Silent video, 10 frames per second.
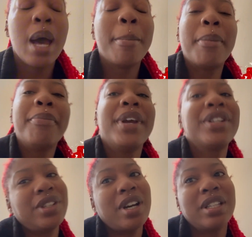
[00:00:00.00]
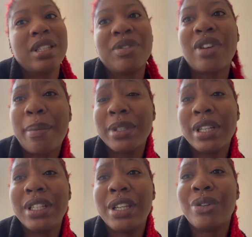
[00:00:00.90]
but make sure y'all are subscribing to
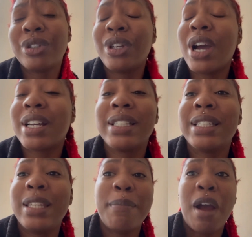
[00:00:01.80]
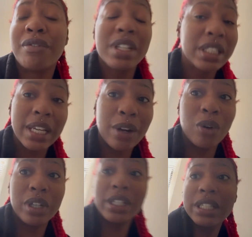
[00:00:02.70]
the channel so y'all can see my reset
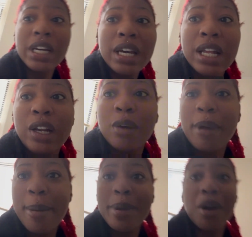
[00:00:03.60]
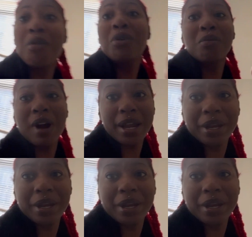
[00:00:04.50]
on this little baby old room right